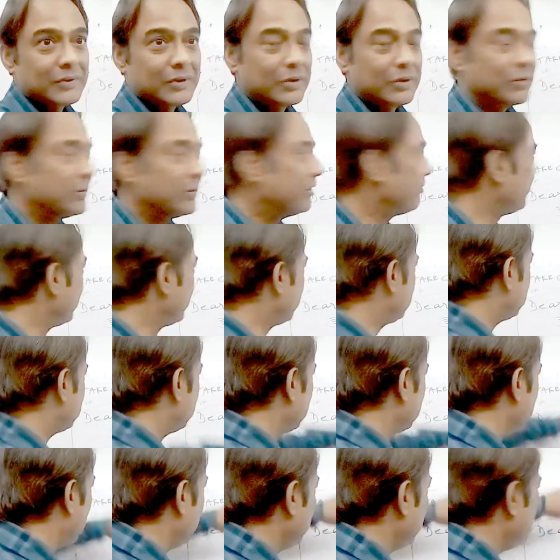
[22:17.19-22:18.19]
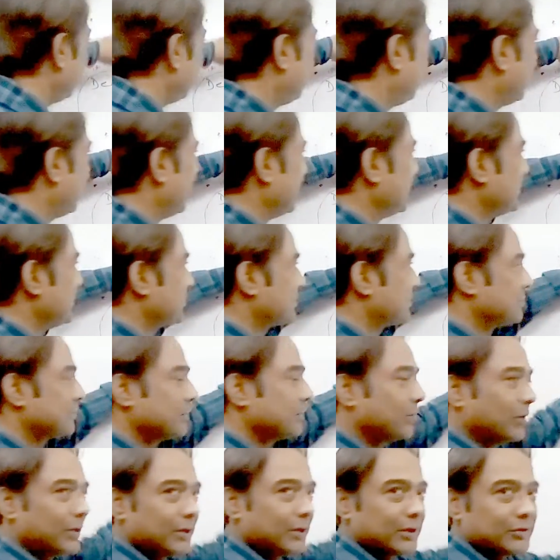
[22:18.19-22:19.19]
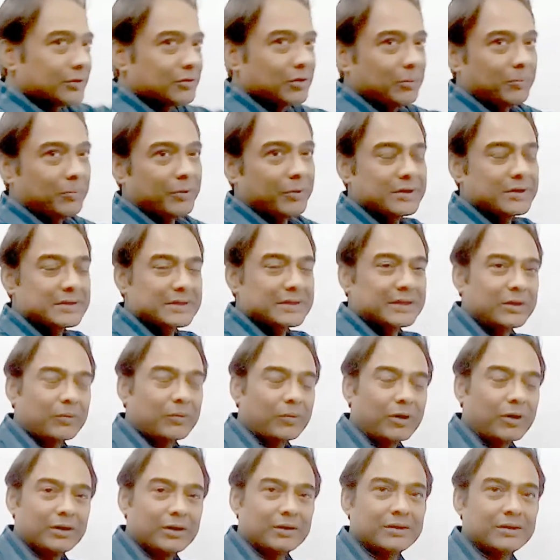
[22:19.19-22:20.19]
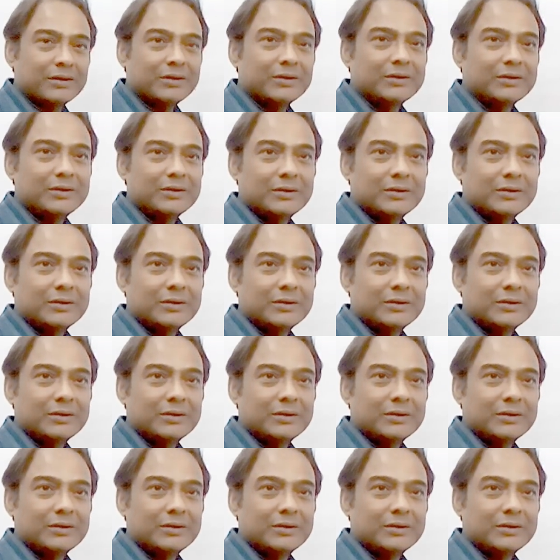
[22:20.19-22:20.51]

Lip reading: You have mentioned all the points, all the 3 points that they want.